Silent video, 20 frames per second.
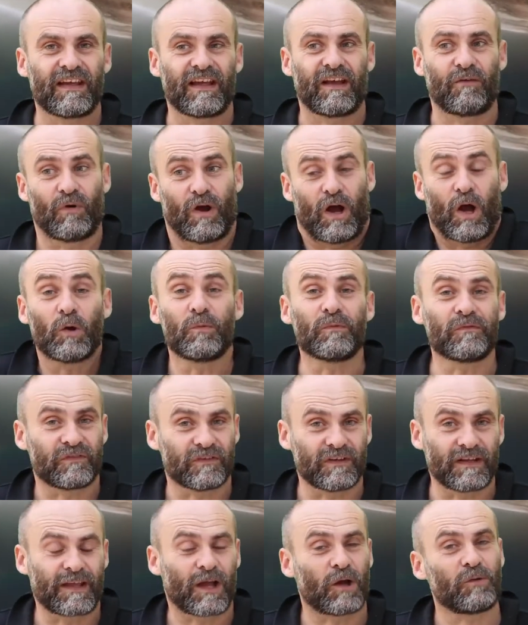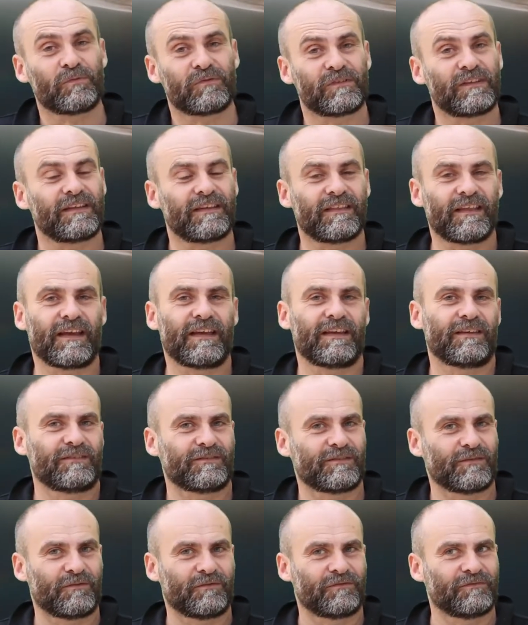Well, hopefully they
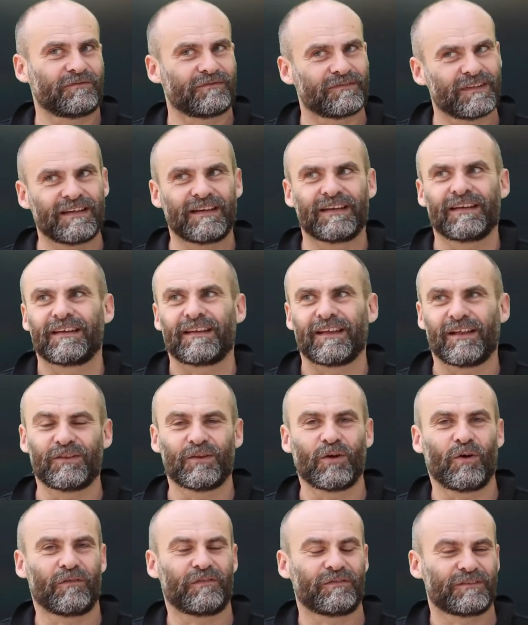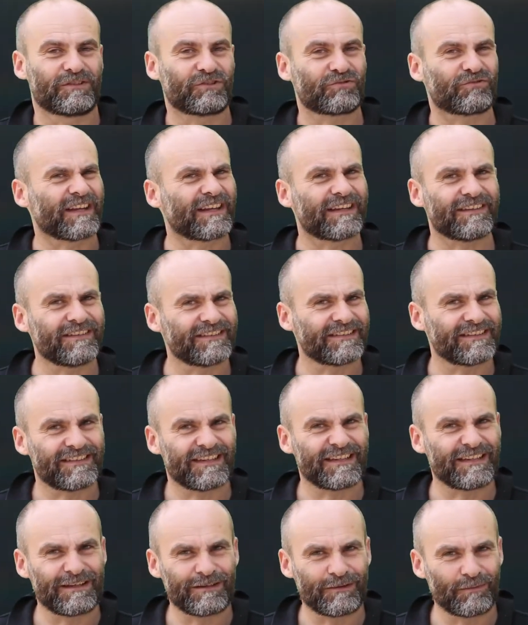are not tricking us in
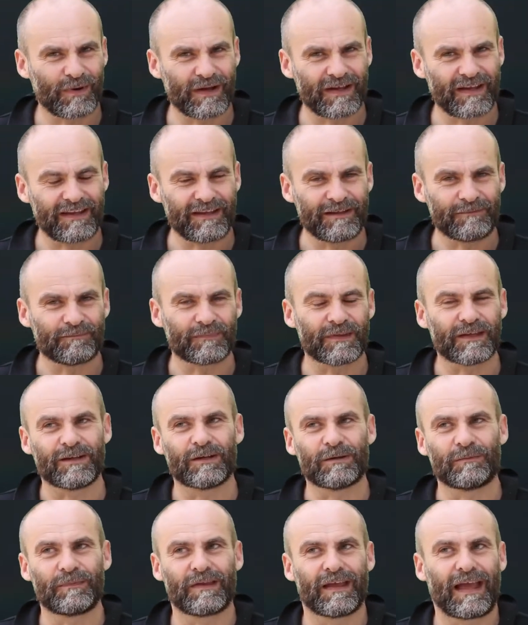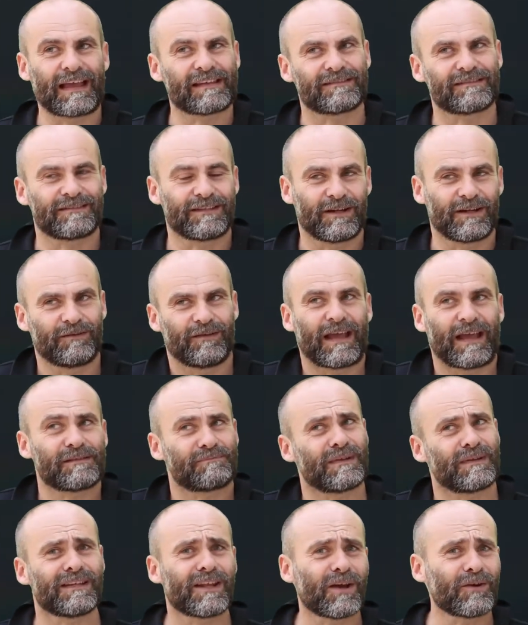any way. It has
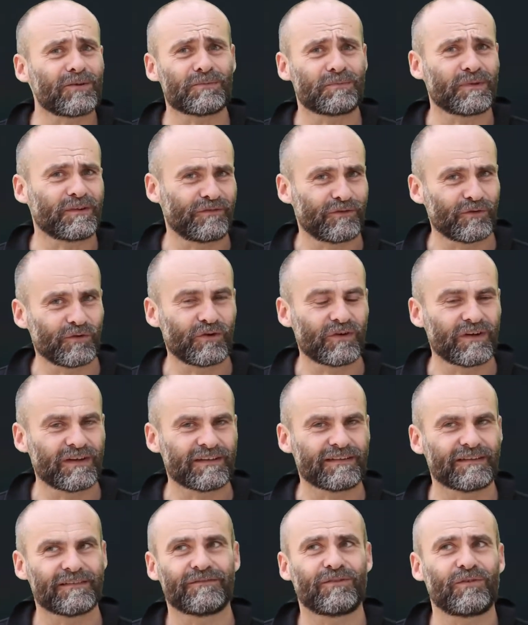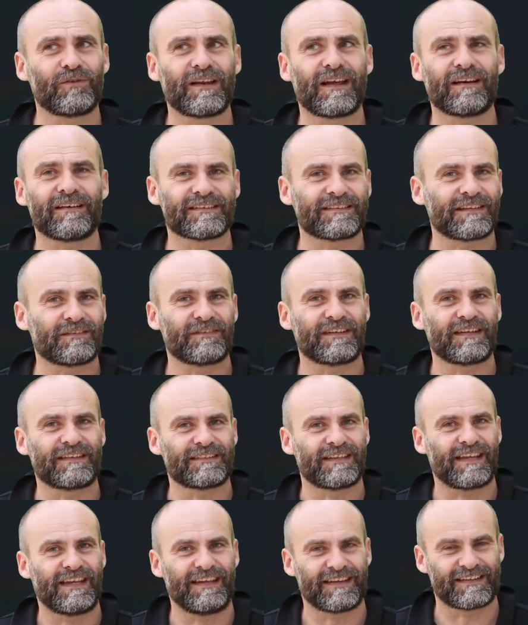been known before, Fallout
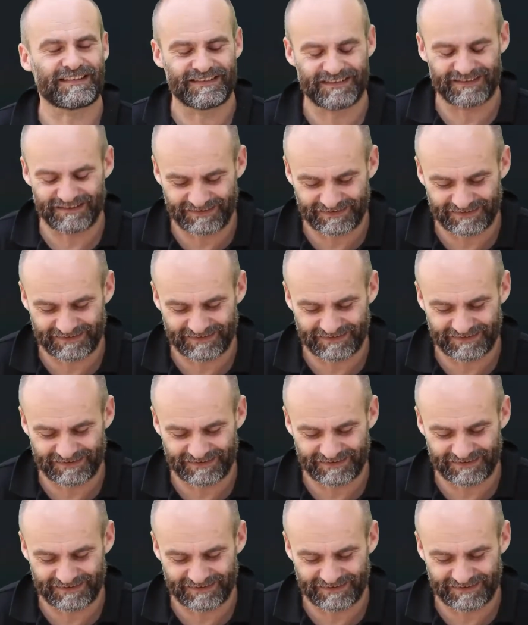76.